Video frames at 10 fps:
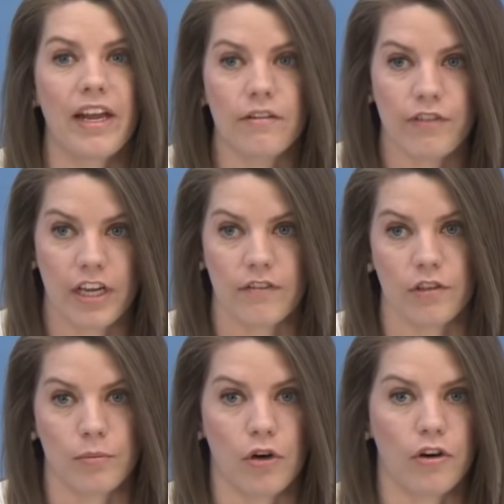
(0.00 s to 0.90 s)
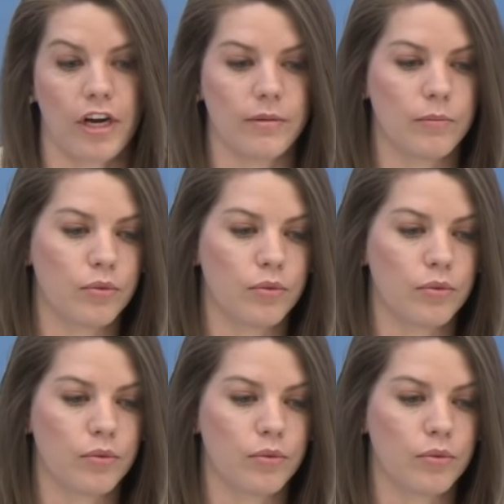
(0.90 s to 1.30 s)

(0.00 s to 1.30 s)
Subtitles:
benefit of the program,